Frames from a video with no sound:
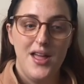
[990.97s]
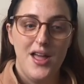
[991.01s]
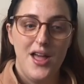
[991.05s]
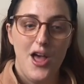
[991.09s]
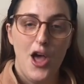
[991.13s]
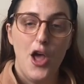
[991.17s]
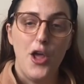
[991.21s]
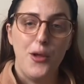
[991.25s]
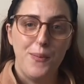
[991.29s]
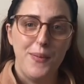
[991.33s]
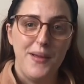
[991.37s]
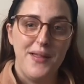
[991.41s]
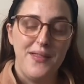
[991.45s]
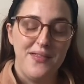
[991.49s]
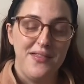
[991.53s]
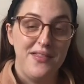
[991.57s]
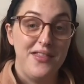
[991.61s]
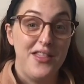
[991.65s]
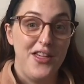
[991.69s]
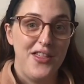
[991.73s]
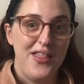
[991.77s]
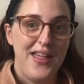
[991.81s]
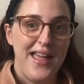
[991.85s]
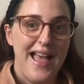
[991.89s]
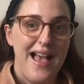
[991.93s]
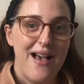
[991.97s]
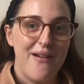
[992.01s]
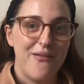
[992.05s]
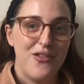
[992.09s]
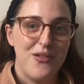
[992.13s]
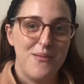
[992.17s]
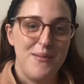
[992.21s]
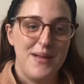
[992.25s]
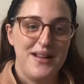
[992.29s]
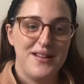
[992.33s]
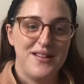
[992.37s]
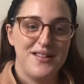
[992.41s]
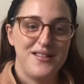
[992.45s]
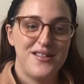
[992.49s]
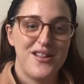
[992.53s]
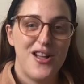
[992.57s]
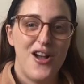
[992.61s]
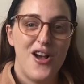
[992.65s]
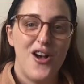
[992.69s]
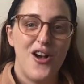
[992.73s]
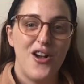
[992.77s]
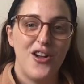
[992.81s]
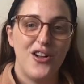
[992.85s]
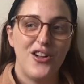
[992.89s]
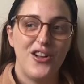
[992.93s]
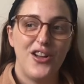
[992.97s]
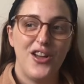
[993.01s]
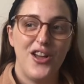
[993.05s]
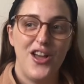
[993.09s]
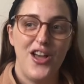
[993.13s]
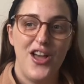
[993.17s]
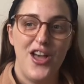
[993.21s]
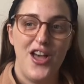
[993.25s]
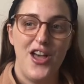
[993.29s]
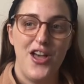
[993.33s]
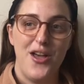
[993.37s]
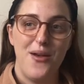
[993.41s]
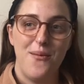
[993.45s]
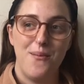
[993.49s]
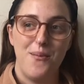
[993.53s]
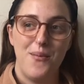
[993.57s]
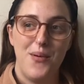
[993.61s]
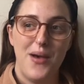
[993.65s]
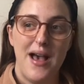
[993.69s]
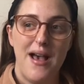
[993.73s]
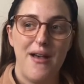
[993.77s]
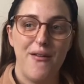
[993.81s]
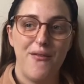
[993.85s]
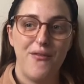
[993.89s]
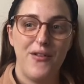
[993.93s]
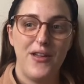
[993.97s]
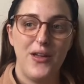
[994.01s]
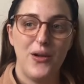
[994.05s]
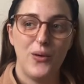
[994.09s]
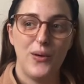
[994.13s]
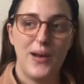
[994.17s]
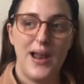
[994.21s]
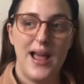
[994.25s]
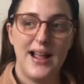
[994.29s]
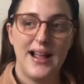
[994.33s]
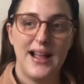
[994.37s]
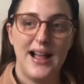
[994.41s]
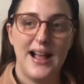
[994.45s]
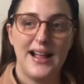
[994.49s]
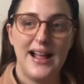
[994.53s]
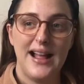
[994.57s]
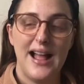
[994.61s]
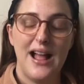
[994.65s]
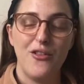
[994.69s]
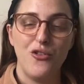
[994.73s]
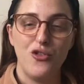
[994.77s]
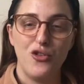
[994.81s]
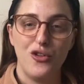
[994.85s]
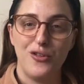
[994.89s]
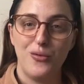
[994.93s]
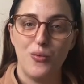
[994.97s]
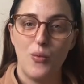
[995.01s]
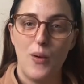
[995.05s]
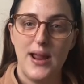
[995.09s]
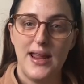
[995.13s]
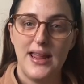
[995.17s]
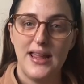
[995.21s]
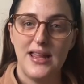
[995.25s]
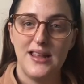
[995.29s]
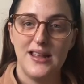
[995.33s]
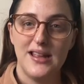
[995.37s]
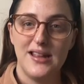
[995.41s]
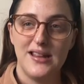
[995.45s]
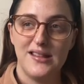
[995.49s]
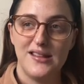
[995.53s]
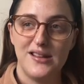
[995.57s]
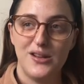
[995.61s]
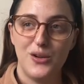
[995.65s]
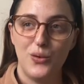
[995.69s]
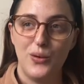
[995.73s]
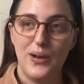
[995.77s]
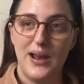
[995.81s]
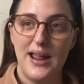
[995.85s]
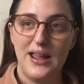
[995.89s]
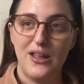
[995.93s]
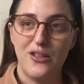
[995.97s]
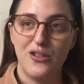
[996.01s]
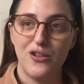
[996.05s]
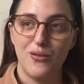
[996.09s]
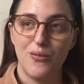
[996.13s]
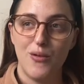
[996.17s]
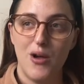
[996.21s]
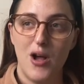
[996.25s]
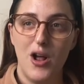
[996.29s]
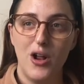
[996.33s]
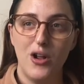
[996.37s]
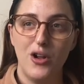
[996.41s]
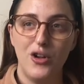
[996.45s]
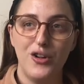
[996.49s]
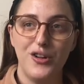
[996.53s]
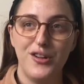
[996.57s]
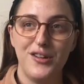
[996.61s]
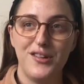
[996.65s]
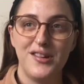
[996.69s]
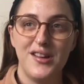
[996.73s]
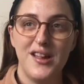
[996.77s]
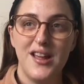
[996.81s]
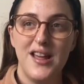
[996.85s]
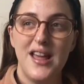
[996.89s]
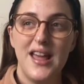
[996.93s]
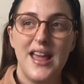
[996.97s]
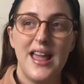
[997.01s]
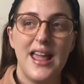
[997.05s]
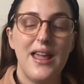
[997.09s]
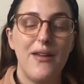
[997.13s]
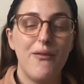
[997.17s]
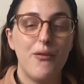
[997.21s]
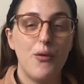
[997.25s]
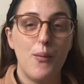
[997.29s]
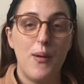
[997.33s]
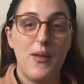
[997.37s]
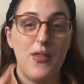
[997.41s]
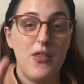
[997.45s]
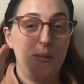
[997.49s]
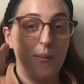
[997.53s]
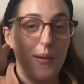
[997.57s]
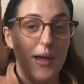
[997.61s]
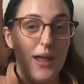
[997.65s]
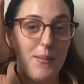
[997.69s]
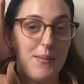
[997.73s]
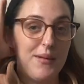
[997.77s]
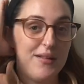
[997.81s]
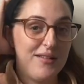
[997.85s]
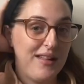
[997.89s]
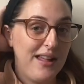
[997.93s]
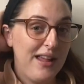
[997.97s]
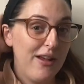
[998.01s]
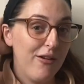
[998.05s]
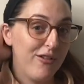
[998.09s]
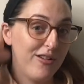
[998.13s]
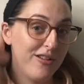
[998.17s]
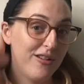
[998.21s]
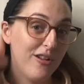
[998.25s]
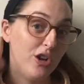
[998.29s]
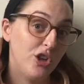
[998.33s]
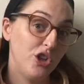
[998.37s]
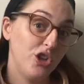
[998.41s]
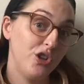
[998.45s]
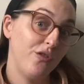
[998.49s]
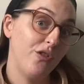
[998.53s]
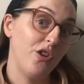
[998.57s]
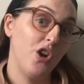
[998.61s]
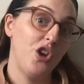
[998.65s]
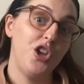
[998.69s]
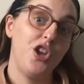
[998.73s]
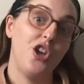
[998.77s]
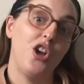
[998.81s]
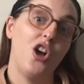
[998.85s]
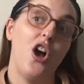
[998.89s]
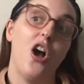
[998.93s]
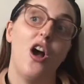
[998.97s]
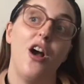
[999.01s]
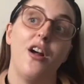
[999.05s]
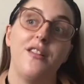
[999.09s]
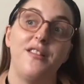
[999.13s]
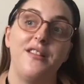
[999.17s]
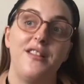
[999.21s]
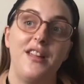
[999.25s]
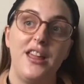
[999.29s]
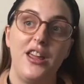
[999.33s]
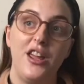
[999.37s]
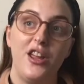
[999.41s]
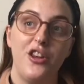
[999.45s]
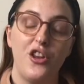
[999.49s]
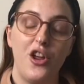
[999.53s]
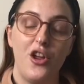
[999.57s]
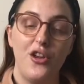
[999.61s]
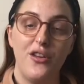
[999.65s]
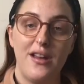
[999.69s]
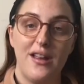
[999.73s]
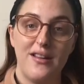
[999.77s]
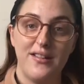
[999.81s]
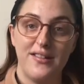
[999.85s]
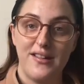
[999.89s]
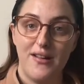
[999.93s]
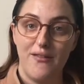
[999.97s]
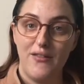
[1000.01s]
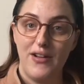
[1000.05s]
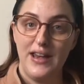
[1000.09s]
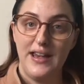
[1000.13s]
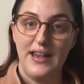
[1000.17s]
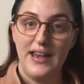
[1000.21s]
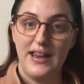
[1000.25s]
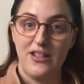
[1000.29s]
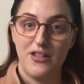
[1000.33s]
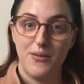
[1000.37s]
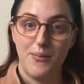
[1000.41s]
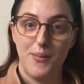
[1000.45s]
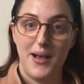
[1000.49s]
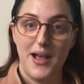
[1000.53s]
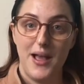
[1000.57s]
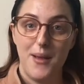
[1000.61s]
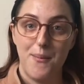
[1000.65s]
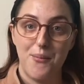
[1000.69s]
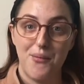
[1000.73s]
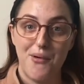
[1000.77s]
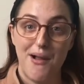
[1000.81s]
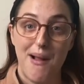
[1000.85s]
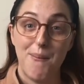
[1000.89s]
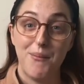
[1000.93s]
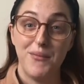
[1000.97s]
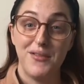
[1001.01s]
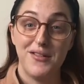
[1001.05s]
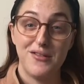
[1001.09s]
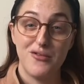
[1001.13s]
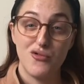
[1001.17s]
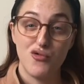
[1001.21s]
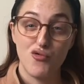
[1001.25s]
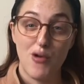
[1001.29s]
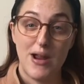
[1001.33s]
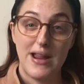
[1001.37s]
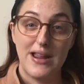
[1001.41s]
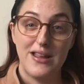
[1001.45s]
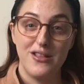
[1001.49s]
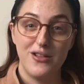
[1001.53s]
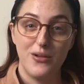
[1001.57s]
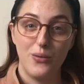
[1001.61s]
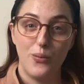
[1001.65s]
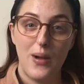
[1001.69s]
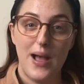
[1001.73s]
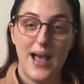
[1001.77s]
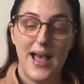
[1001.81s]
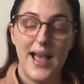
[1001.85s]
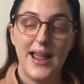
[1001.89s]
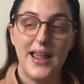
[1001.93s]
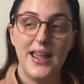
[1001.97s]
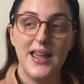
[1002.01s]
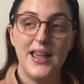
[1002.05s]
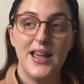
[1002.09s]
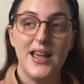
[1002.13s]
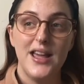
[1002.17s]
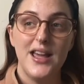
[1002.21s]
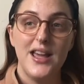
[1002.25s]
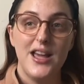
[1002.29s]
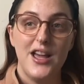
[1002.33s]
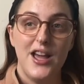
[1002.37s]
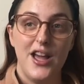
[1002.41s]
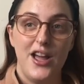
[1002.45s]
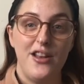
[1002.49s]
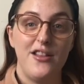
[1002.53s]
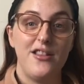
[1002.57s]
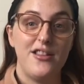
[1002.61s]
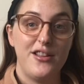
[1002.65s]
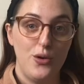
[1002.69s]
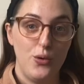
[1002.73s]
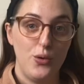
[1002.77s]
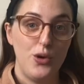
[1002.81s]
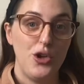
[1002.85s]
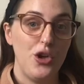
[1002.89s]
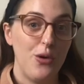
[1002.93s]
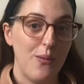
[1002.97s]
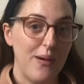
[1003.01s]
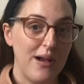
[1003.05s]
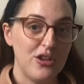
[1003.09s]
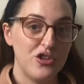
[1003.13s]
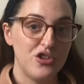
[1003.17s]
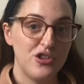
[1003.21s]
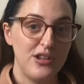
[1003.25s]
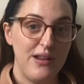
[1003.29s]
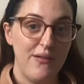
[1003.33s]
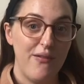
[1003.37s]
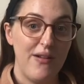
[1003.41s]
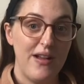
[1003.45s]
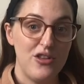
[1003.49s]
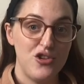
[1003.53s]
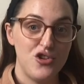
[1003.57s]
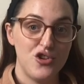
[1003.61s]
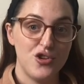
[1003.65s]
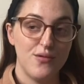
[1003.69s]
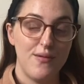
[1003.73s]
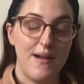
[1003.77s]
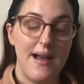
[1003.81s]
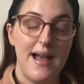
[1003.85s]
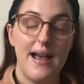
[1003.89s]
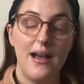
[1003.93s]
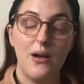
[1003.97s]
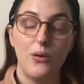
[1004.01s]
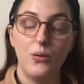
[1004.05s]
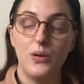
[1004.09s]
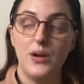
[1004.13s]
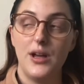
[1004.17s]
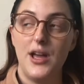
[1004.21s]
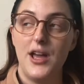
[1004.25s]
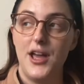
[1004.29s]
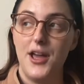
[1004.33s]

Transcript: Hoping that they have them in stock, but I feel like I can just wait until later on, because even when the baby's here, as long as you've got your car seat, you don't necessarily need to buy a pram straight away until you actually venture out.